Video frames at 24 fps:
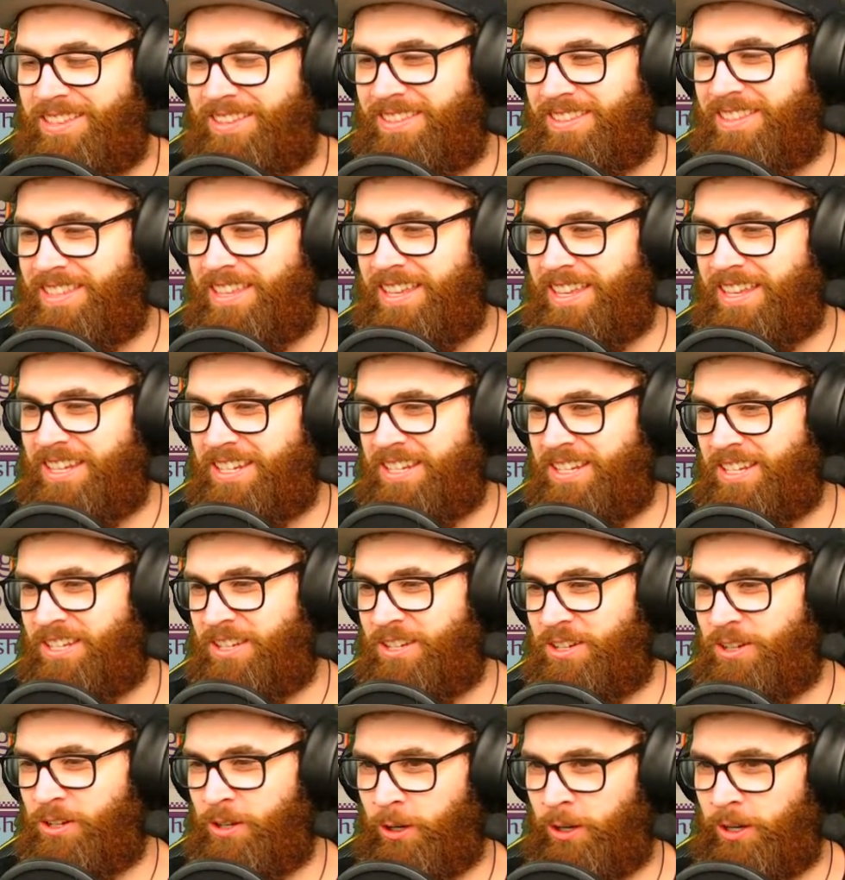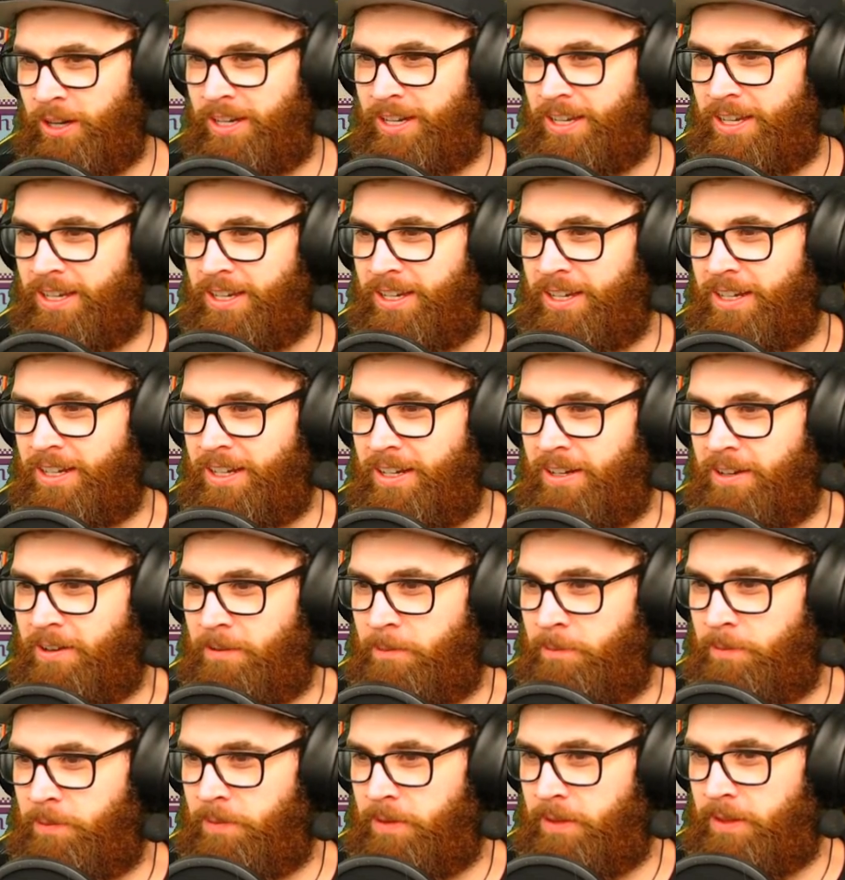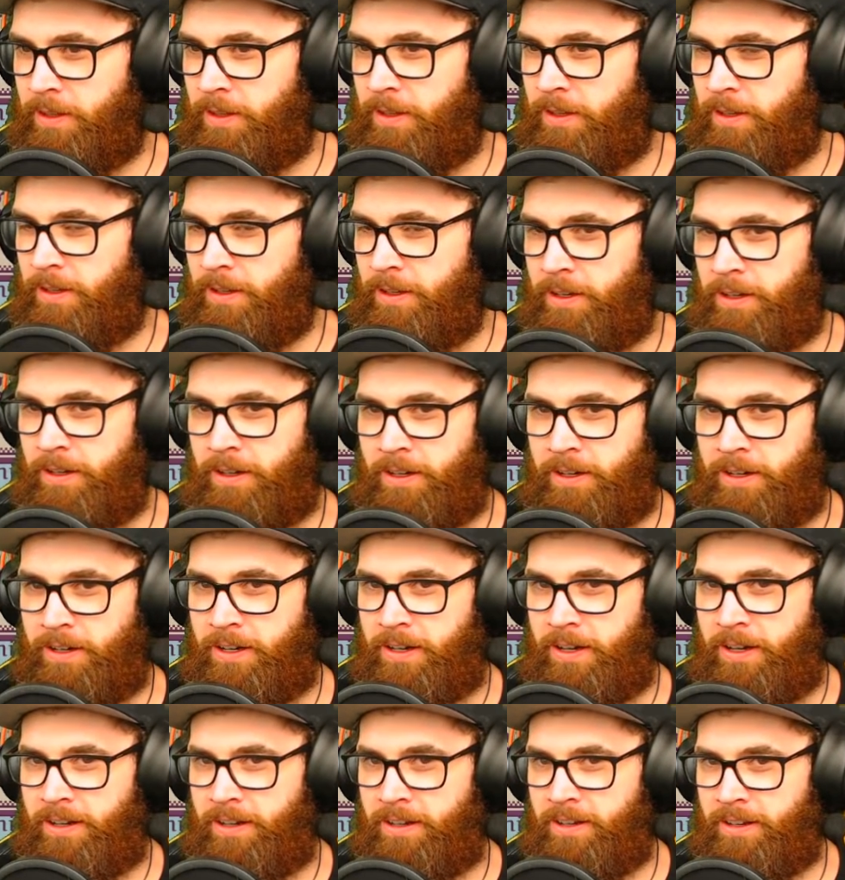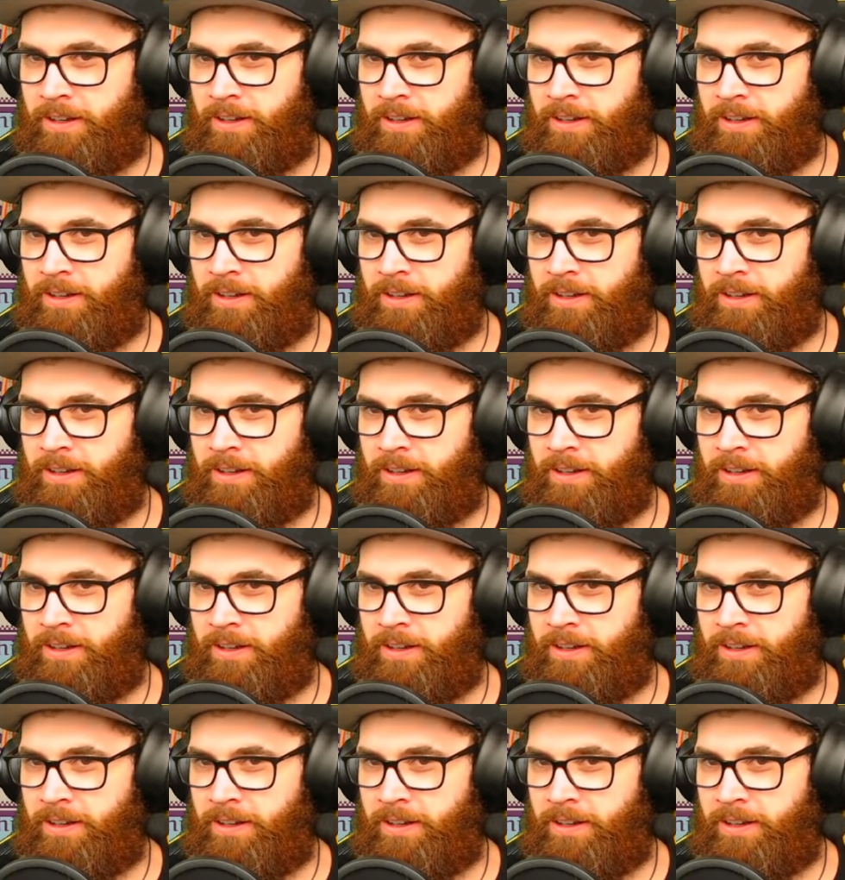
This is good. Okay.